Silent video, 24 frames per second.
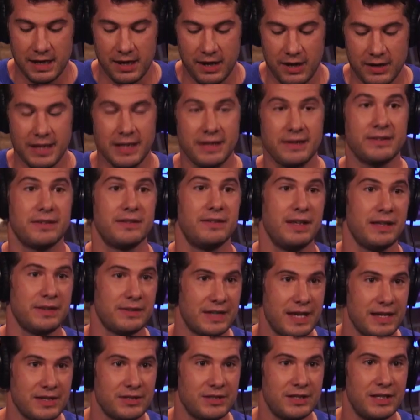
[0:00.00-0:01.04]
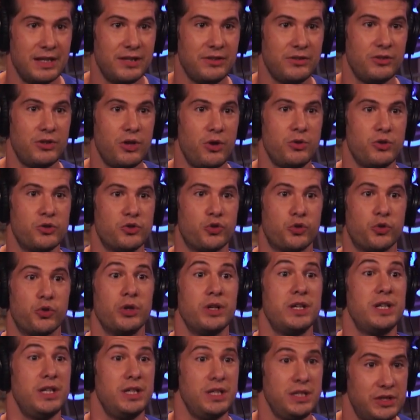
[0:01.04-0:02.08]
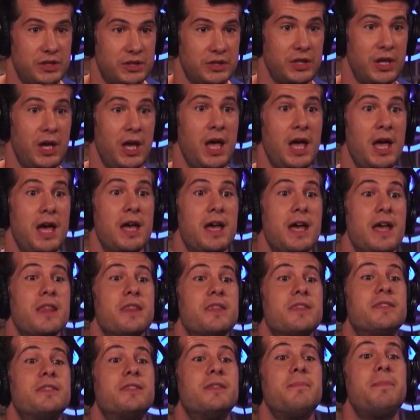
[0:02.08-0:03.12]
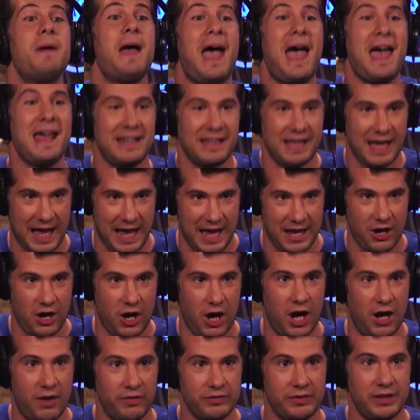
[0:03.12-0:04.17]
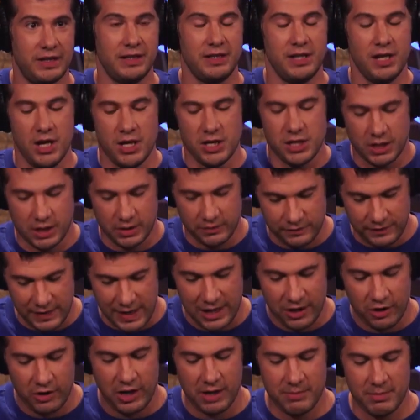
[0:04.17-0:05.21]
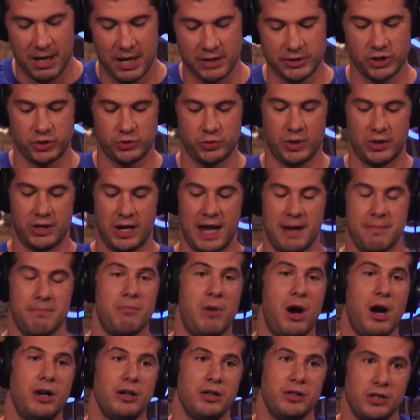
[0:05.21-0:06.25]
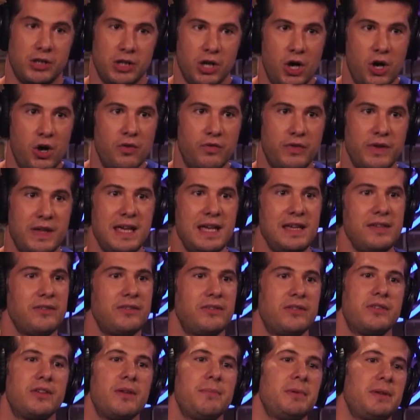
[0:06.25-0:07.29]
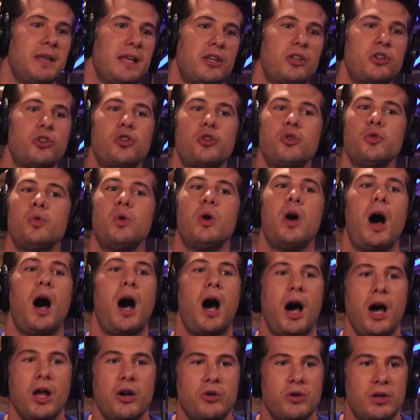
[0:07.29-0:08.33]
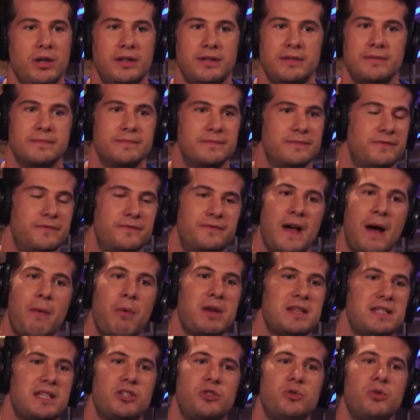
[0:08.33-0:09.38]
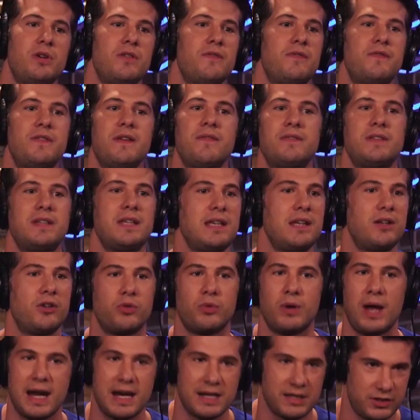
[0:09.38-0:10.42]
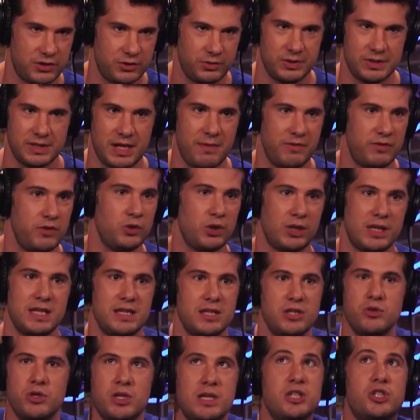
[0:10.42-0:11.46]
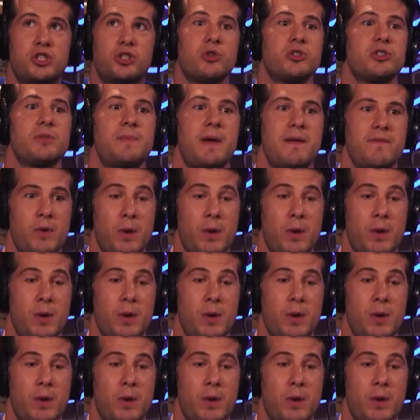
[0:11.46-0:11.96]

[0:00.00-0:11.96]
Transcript: Our next guest is known as Crease, the bad guy often. You can follow him on the Twitter at Martin Kove. He has something like 250 credits to his name. If you look, he shows up